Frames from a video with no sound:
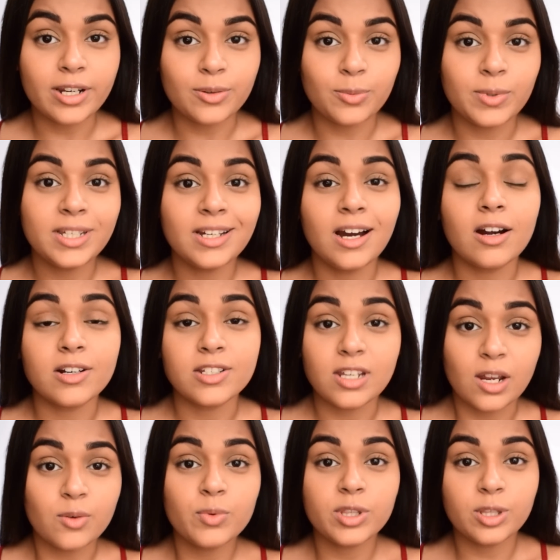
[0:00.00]
We are
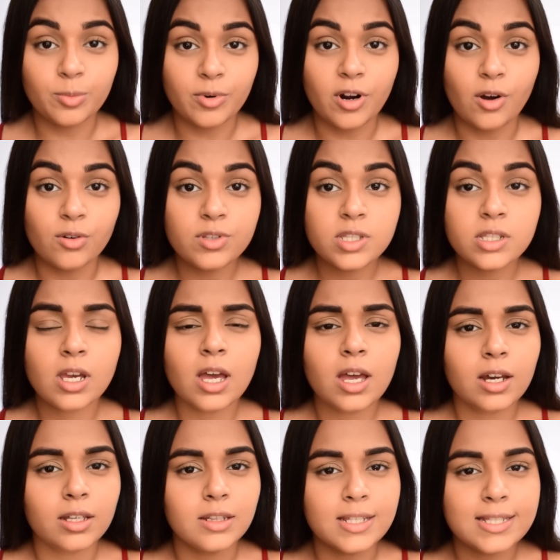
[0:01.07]
done with the brows.
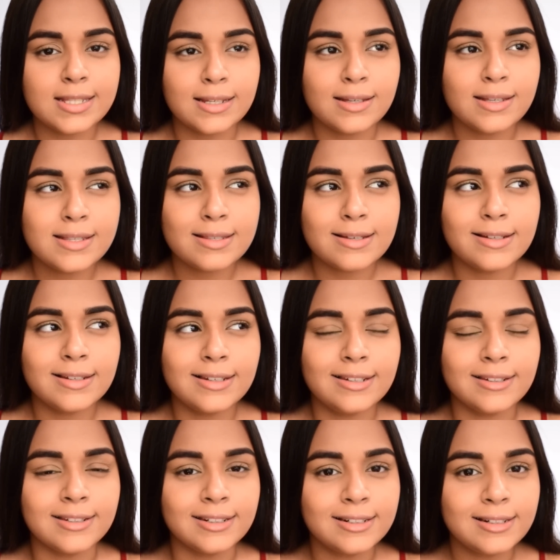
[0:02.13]
This is a
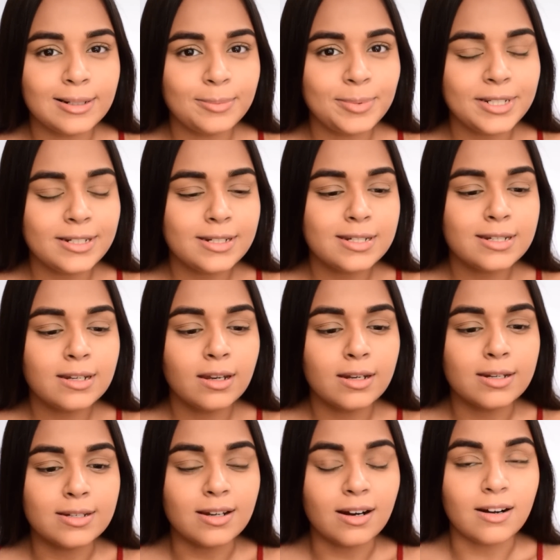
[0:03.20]
little bit
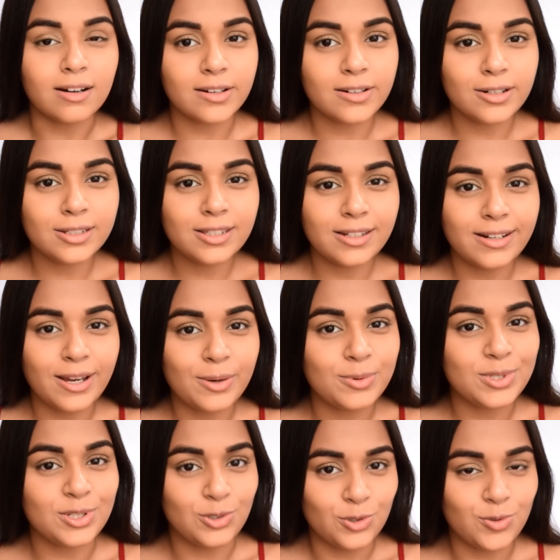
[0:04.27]
darker than I
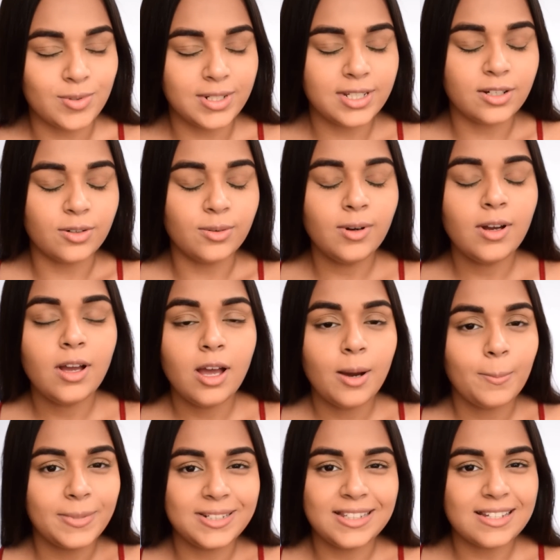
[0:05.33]
would usually go,
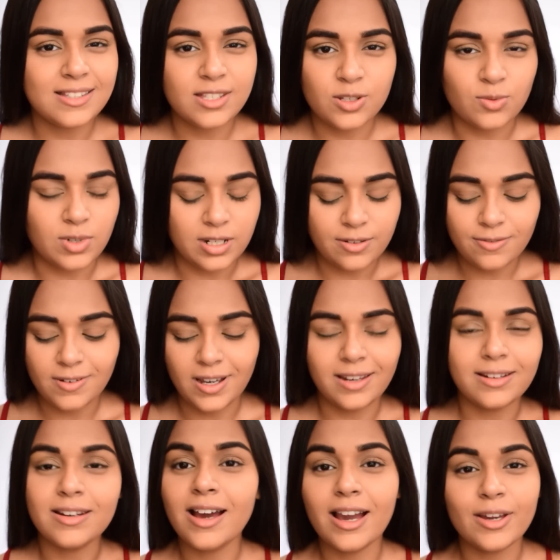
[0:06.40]
but that's totally
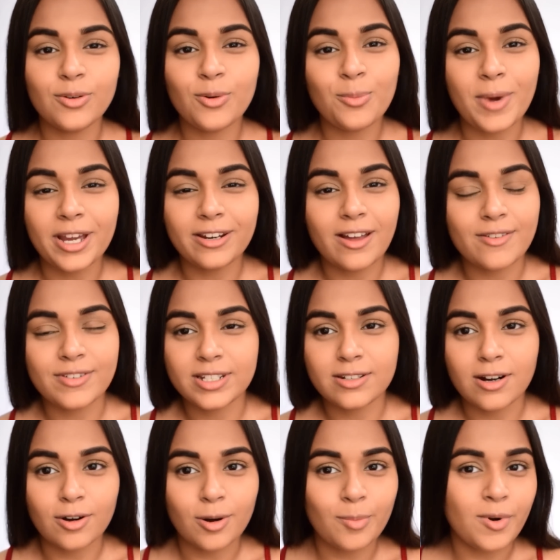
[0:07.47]
fine. I don't mind having
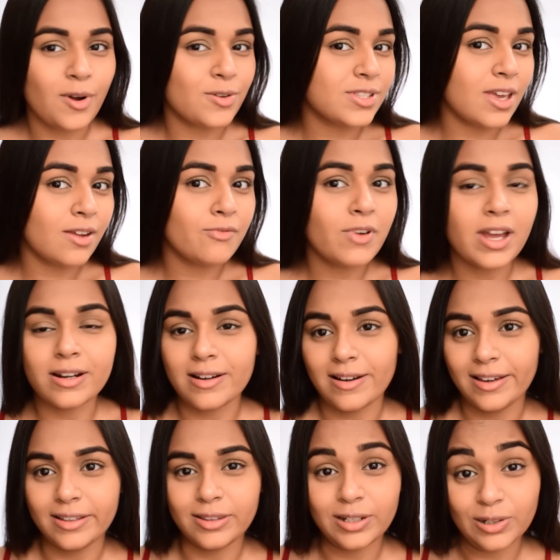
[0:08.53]
darker brows. I in fact
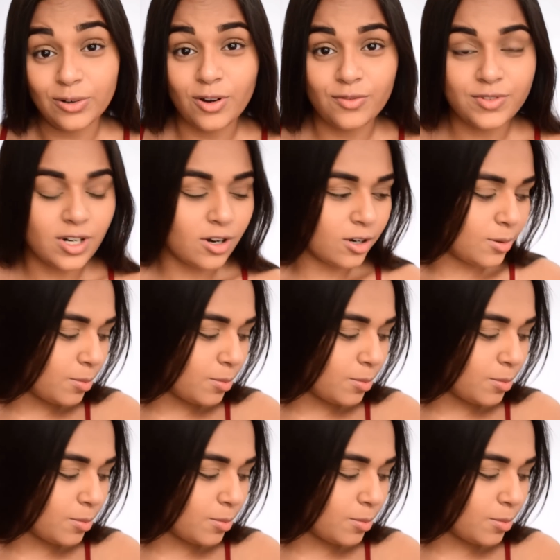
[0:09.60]
like the look of darker